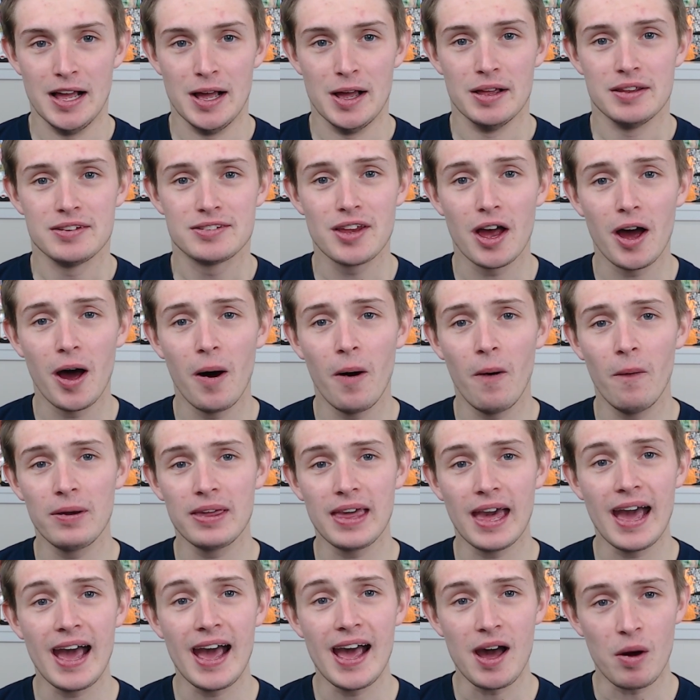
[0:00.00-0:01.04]
So
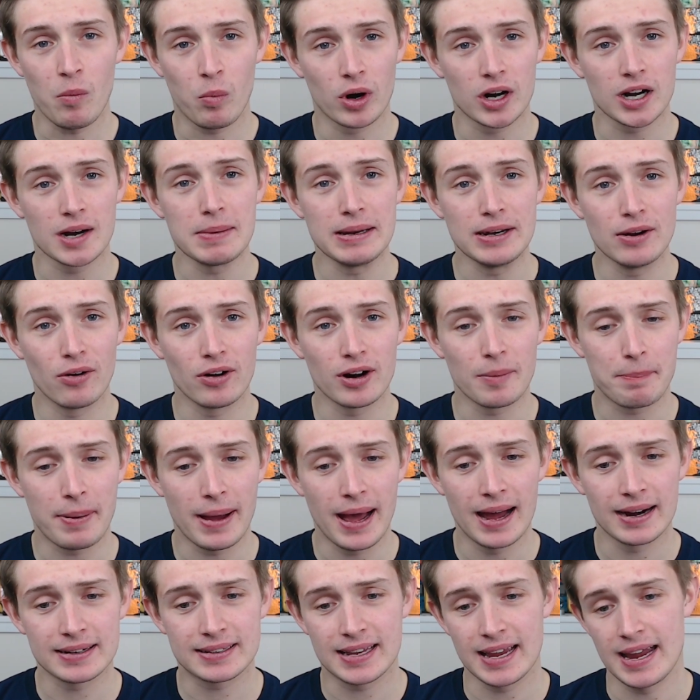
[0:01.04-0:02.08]
yeah, we're gonna be doing a
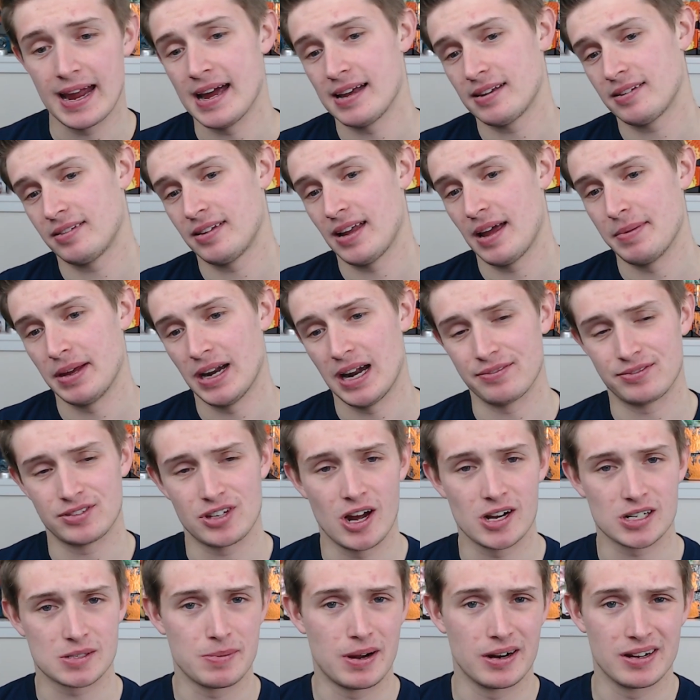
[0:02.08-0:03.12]
podcast. I mean, I've
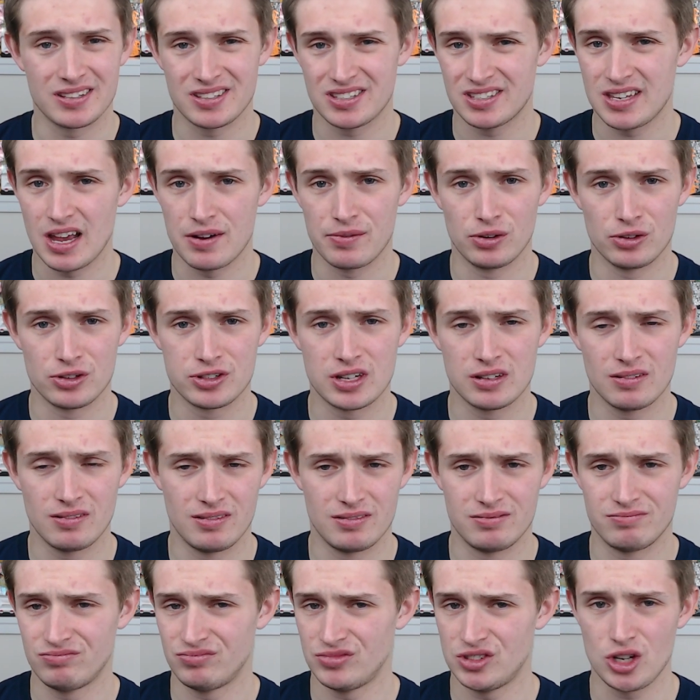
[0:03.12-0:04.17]
talked about it
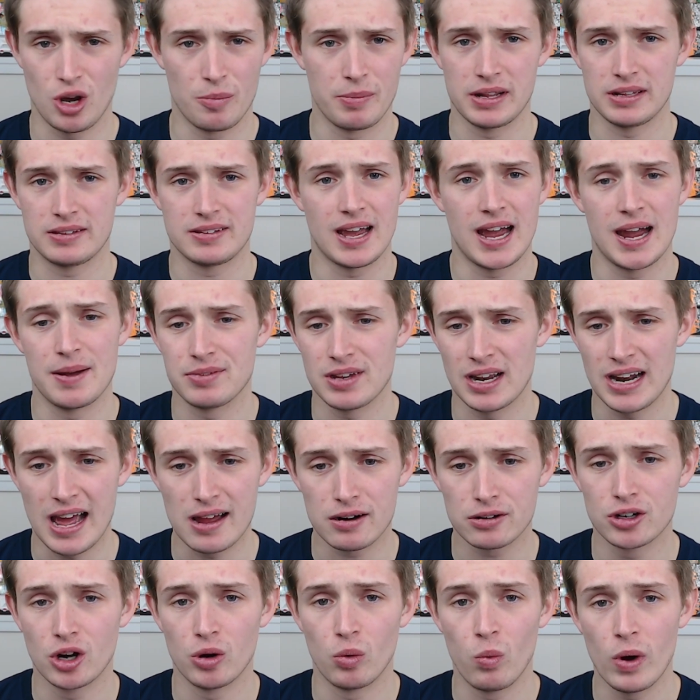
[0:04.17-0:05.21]
so many times, and I don't
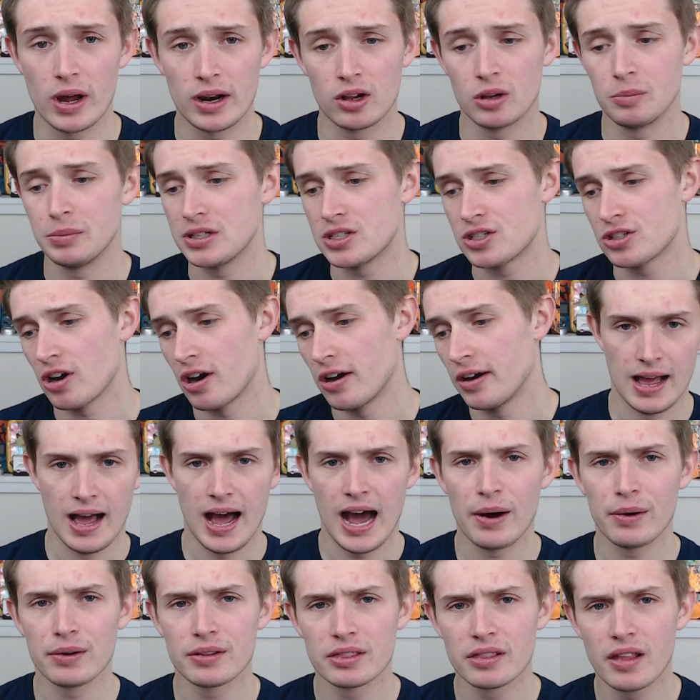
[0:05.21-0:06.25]
know when it'll be starting. I
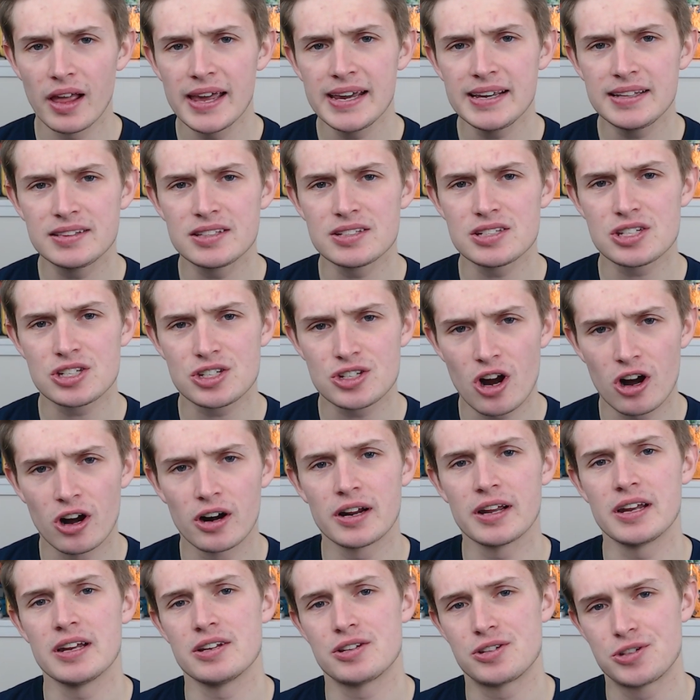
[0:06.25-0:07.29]
would like to start
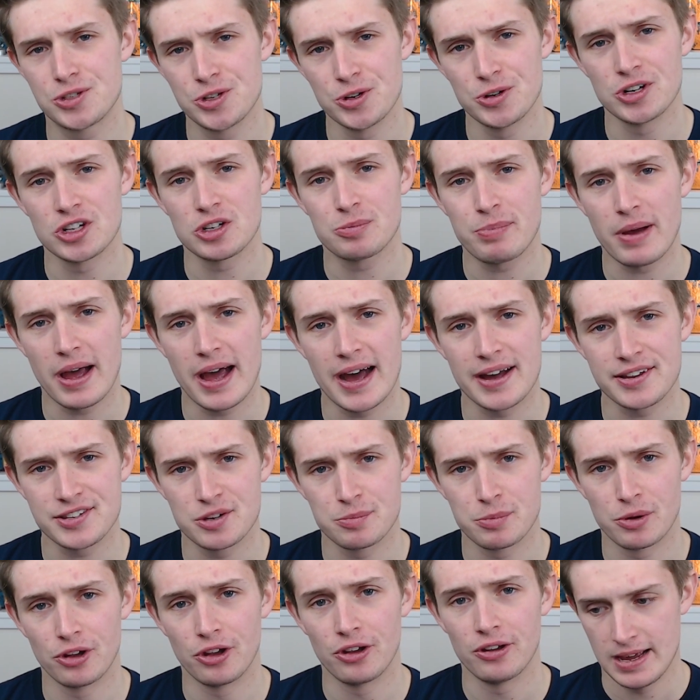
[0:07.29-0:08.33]
it as soon as
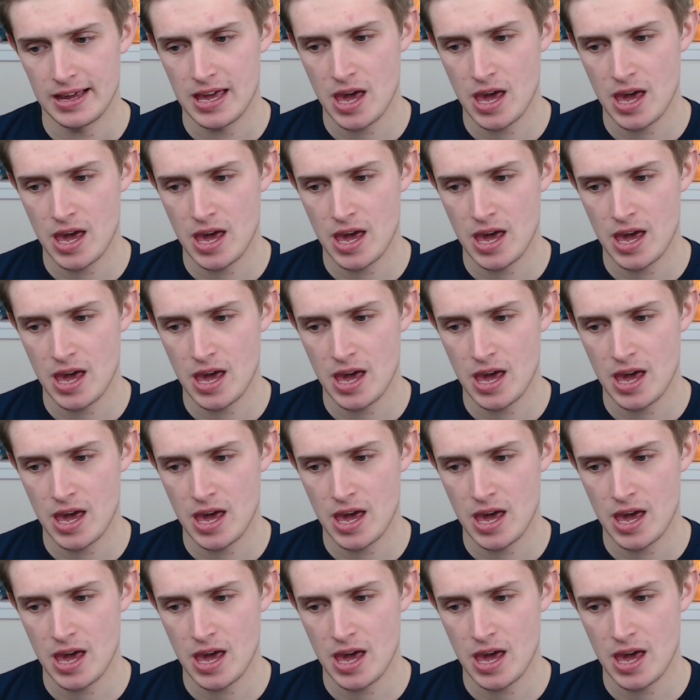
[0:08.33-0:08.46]
possible.